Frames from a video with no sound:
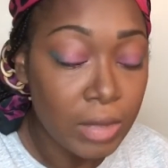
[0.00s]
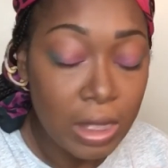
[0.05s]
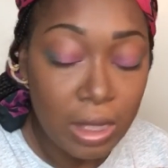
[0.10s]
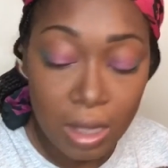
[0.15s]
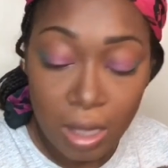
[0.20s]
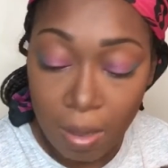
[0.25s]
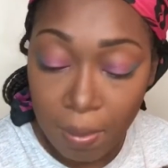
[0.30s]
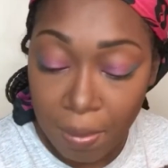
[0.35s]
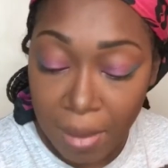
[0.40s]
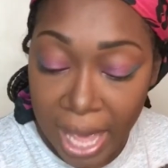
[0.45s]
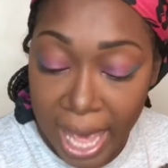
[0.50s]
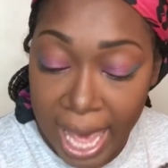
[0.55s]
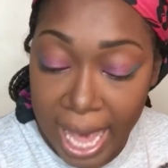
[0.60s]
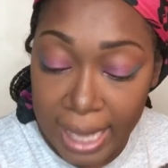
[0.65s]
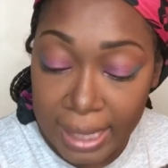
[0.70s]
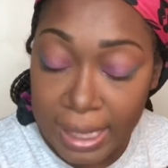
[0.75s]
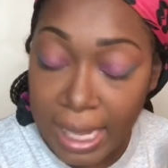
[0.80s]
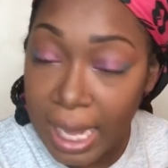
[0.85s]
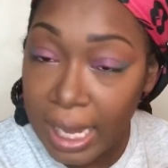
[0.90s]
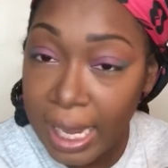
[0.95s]

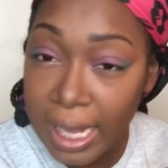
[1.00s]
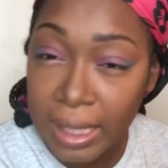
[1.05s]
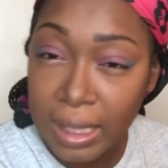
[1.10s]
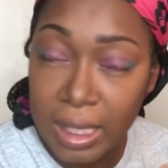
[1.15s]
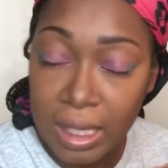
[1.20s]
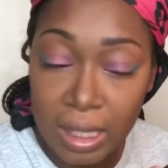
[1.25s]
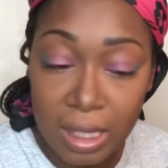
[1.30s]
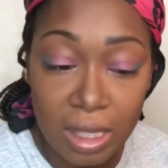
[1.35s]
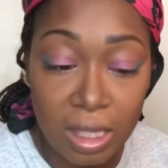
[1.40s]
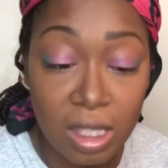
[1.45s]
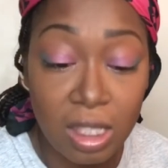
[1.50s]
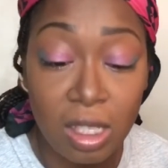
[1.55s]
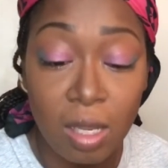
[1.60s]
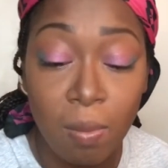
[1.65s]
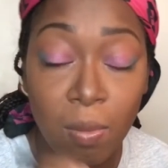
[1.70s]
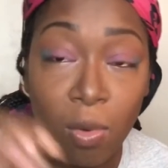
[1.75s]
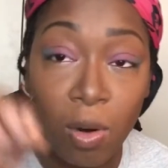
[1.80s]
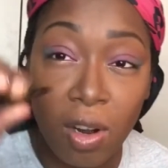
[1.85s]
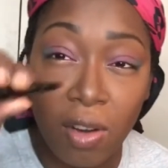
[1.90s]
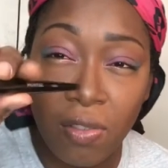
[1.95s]
compact. I like this. This is the
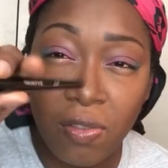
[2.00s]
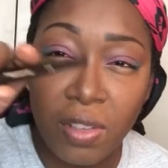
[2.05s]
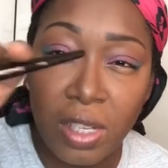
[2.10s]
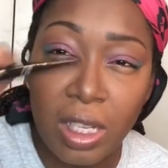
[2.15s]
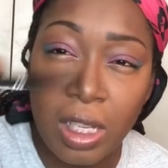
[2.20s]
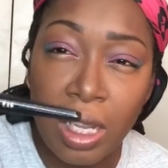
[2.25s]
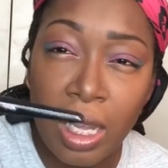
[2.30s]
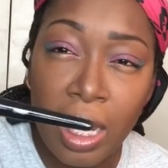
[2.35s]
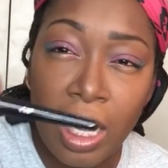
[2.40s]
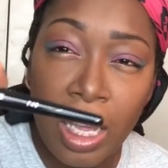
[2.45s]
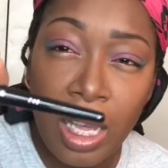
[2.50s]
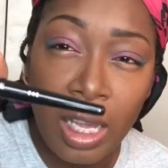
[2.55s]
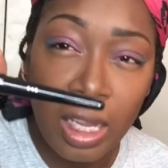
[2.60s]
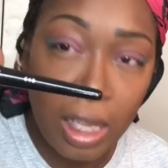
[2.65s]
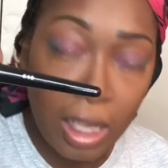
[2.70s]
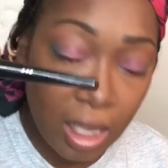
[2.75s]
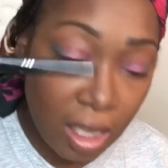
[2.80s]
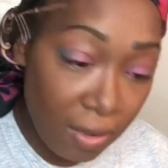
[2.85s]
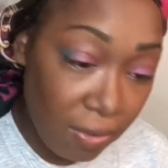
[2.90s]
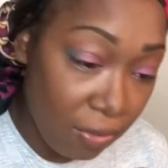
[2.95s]
Morphe
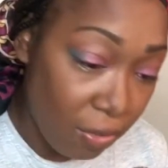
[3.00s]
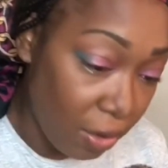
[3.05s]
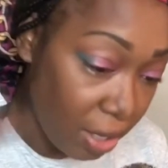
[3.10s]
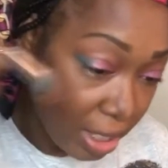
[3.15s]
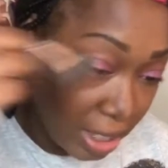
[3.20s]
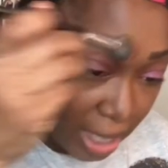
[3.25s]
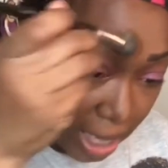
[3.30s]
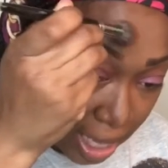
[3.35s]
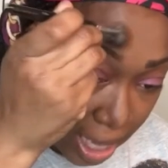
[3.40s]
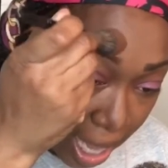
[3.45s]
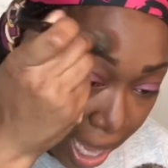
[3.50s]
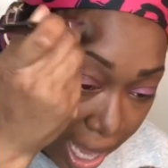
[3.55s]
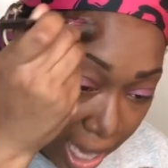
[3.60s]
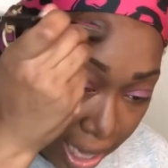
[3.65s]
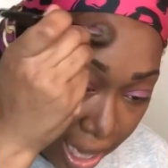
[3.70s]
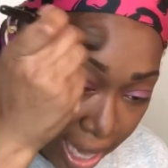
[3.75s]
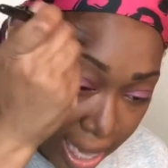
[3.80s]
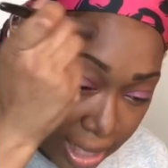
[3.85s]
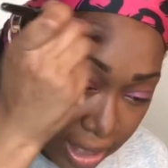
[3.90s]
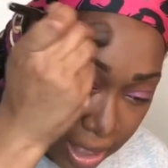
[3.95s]
E48. I
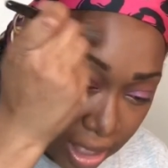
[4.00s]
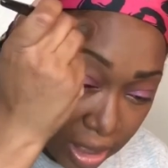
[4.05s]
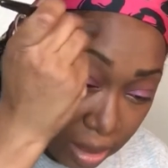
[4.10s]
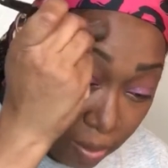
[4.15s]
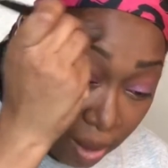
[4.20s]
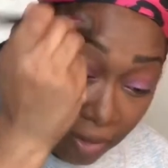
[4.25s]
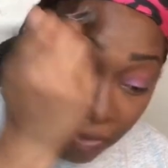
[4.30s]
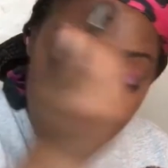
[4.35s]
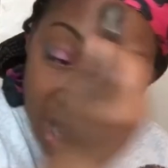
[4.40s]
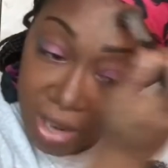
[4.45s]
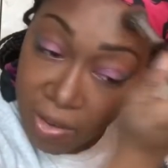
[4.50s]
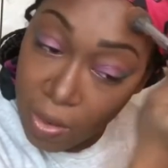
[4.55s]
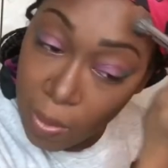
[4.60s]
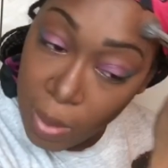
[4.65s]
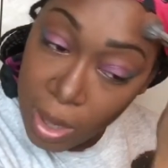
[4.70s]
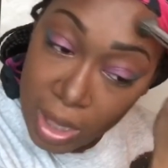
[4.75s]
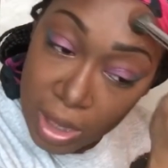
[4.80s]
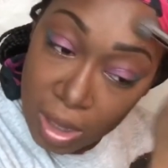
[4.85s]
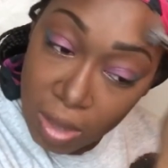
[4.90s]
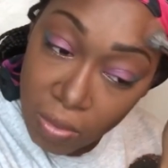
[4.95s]
like this. My favorite
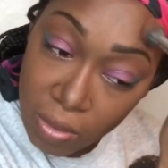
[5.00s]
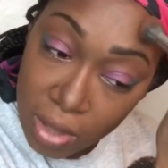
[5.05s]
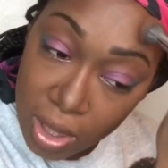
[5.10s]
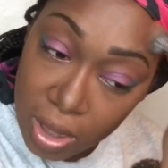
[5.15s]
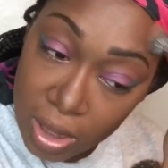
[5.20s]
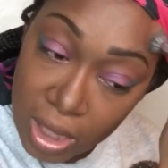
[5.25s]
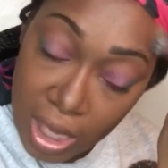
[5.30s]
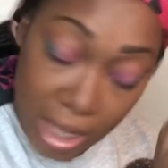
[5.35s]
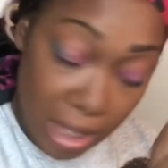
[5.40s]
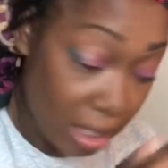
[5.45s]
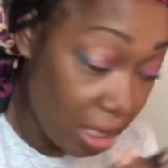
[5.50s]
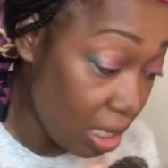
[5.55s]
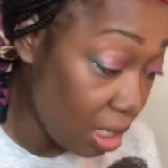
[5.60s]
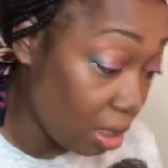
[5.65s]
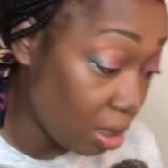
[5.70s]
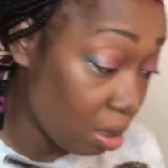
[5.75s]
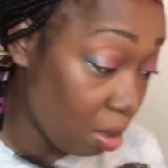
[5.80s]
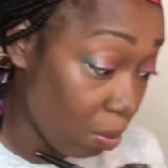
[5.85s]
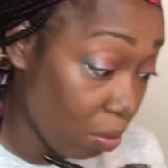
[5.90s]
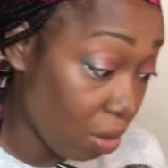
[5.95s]
one is a Real
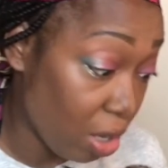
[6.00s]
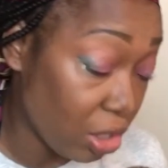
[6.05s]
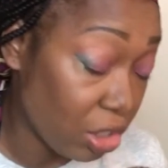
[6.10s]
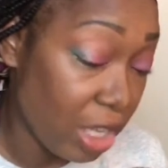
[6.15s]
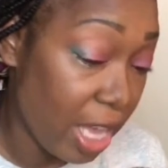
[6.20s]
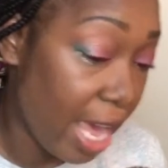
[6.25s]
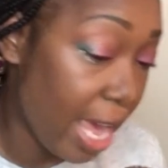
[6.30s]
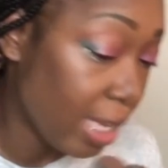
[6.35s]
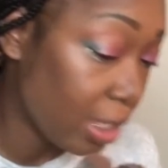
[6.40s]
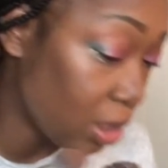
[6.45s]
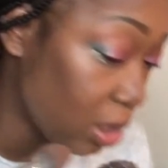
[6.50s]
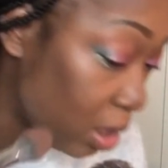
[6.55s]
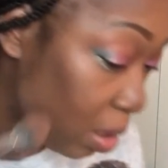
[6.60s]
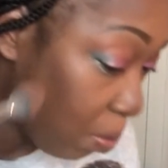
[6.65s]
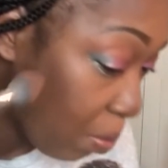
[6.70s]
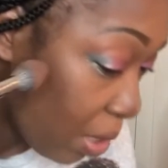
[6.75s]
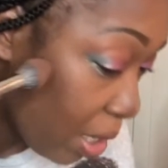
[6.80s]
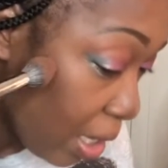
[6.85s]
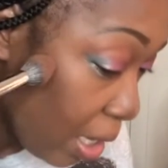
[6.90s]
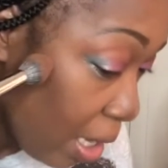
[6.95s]
Techniques brush, actually,
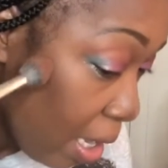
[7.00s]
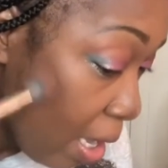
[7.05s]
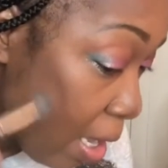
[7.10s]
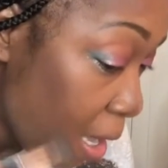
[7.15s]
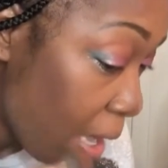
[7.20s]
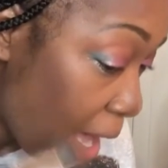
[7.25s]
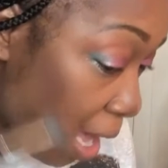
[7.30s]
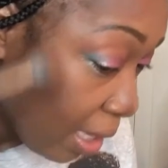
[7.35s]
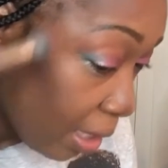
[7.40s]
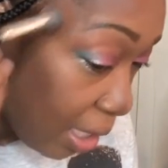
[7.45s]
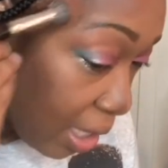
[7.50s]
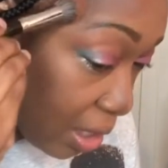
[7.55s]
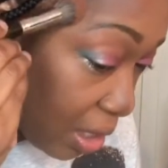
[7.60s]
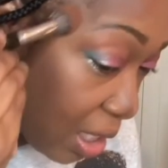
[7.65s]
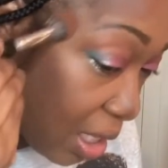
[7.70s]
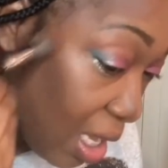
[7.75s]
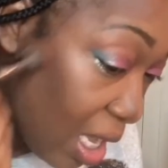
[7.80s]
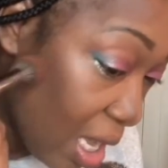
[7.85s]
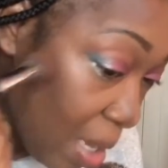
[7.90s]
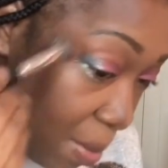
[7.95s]
but I guess it
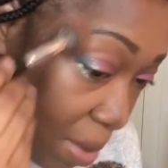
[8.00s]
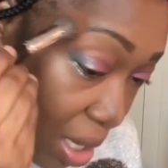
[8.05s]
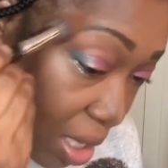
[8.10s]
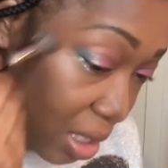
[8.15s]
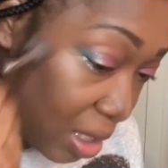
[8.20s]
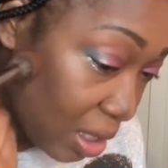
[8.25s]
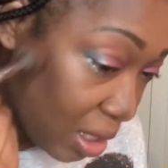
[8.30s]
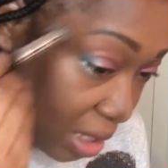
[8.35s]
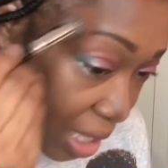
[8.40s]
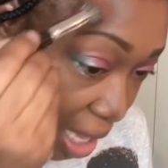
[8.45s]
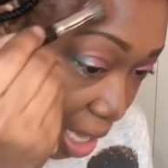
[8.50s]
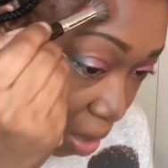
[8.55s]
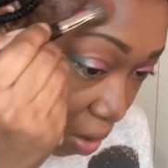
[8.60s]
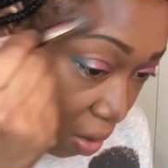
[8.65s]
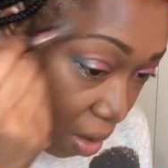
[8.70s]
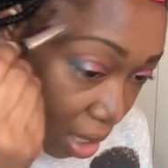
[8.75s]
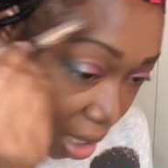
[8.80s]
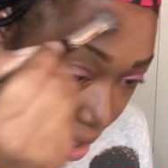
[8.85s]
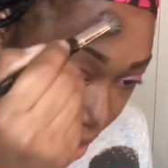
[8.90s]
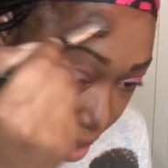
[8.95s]
came in a set or
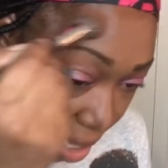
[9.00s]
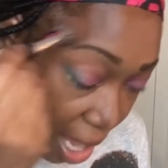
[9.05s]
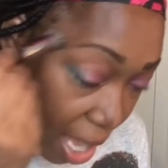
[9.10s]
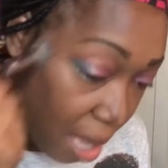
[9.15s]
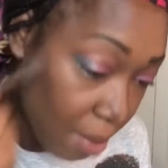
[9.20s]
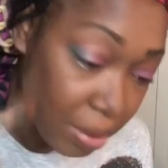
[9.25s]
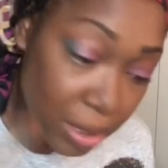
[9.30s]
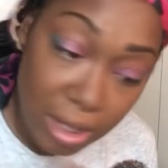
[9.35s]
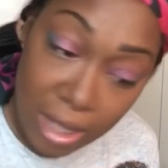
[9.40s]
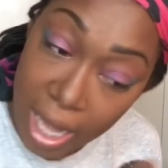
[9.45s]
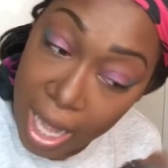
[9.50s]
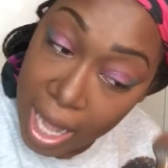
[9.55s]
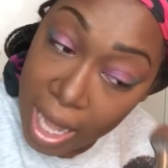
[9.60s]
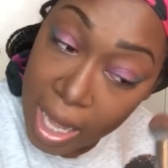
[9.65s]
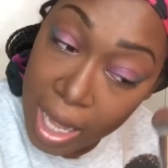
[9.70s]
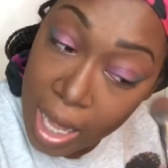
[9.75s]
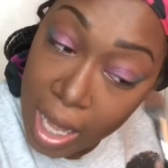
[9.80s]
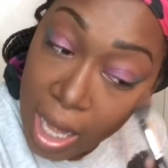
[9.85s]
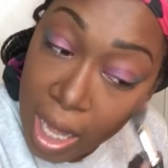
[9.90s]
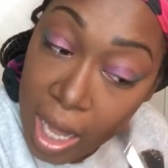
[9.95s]
a collab set,
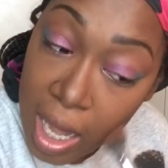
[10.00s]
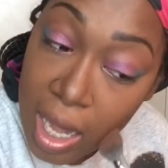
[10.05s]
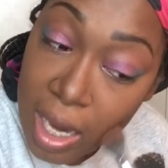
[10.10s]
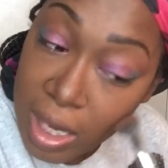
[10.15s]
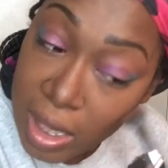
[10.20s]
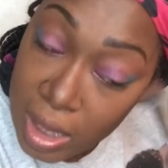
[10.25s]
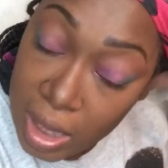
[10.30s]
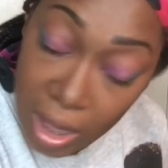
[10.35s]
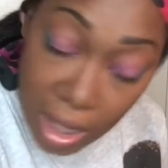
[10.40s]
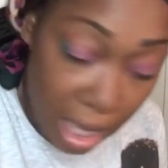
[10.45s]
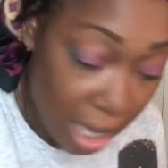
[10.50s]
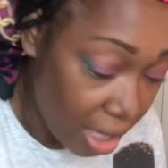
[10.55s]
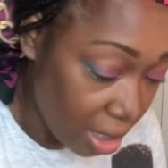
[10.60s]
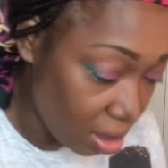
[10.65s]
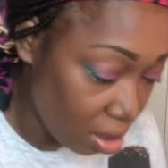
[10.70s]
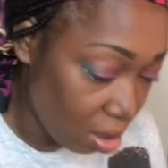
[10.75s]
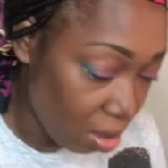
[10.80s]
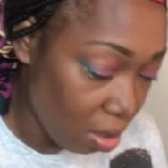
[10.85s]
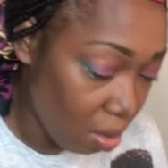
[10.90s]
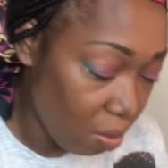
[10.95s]
and it's a
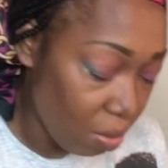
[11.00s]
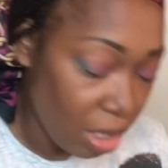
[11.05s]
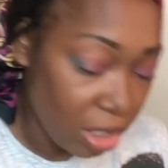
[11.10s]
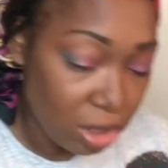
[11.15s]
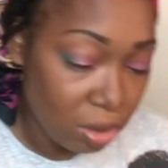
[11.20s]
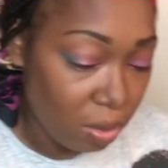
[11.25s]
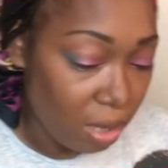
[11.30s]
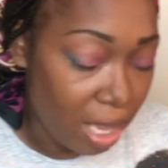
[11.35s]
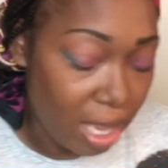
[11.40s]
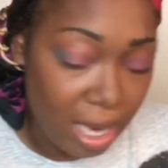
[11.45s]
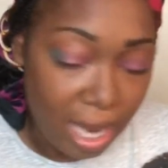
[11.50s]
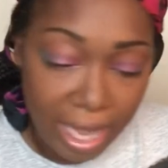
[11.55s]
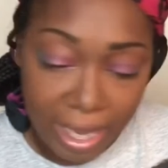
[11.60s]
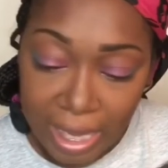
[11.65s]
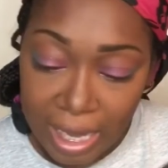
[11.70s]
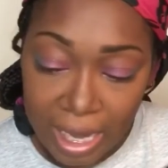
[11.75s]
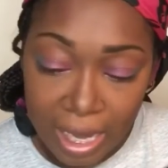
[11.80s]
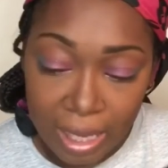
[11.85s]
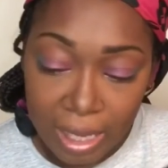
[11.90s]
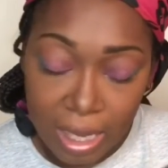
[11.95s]
contouring brush, and I
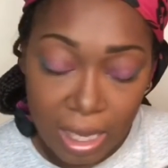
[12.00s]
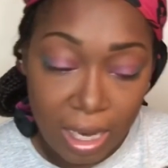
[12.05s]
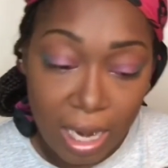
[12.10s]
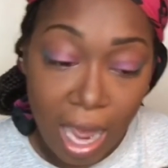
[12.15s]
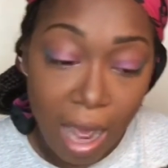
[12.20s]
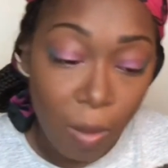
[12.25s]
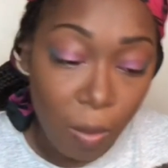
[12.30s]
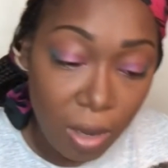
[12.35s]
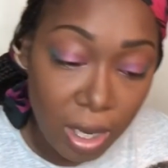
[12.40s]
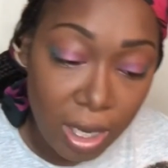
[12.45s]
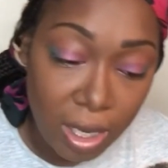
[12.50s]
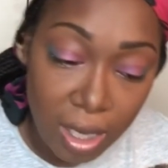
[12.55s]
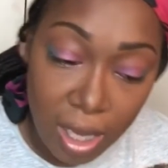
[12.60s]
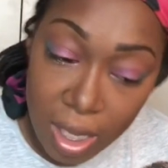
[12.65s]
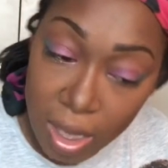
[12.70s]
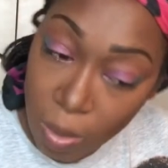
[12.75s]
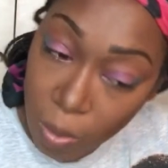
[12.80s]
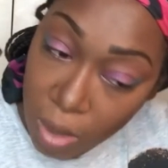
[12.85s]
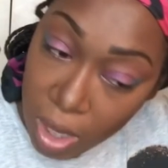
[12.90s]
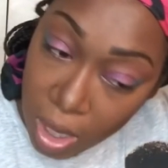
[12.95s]
can't get it. I want
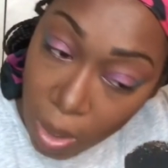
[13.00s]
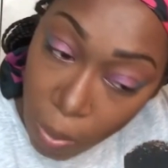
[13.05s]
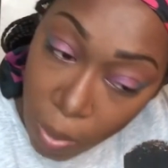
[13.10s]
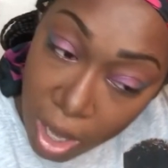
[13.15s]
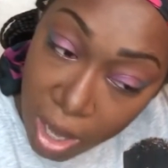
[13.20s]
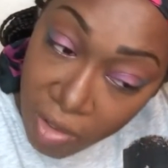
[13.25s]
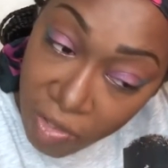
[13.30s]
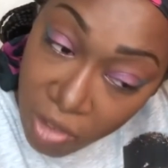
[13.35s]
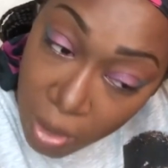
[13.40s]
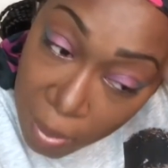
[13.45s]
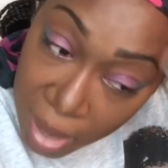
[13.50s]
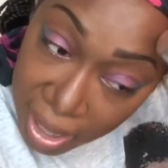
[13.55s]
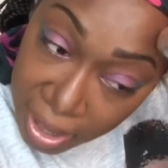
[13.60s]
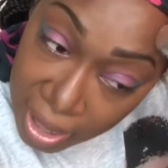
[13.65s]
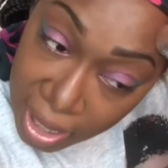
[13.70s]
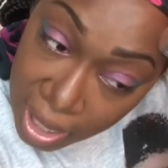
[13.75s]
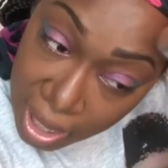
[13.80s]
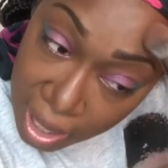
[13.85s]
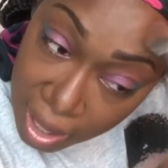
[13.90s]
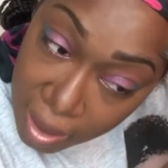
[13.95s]
another one. I want it for my
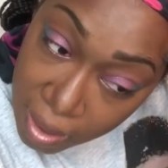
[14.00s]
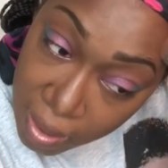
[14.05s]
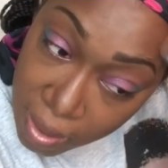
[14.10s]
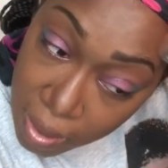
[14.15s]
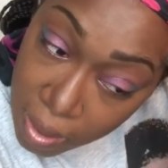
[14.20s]
kit.